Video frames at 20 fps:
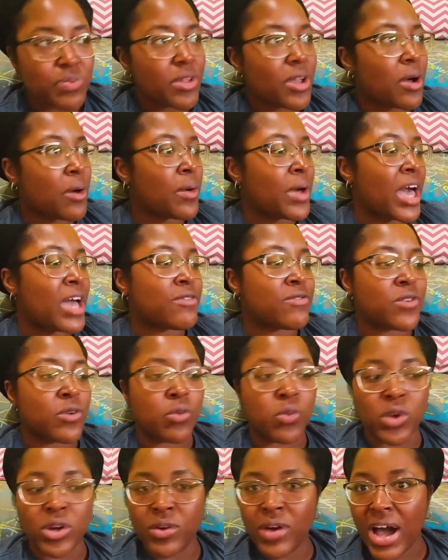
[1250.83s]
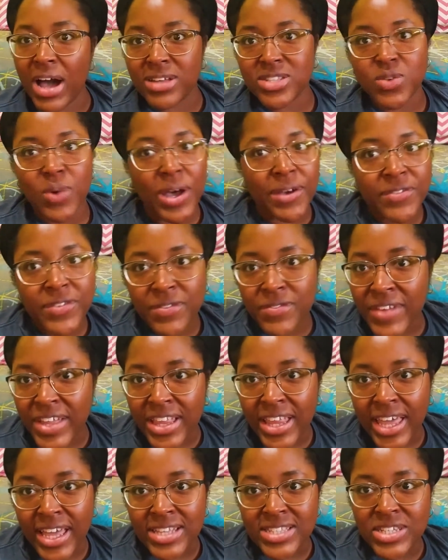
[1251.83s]
Okay, for Real Housewife of
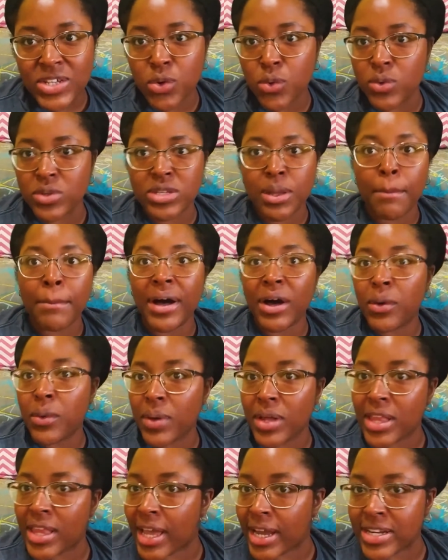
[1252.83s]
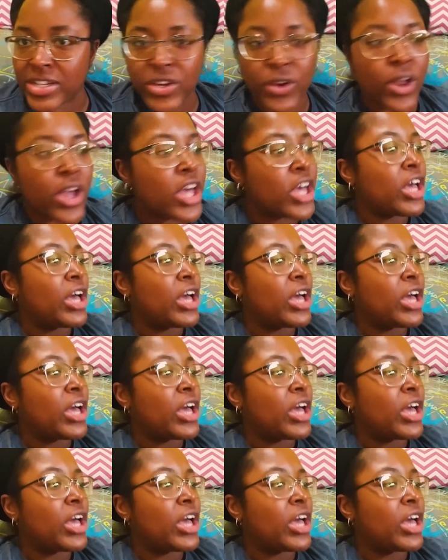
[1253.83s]
Atlanta, who was a bone collector.